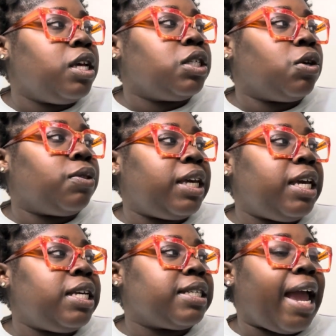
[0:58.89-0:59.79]
So
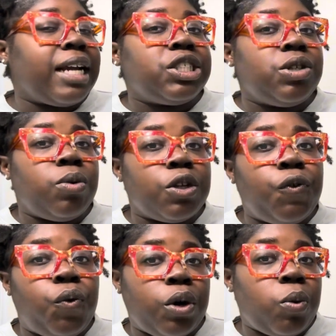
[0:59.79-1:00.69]
these actually was
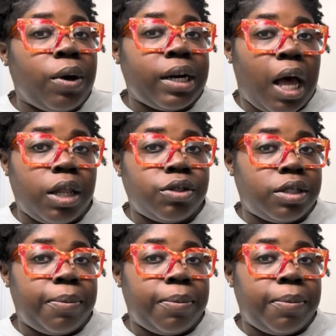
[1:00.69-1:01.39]
$41 a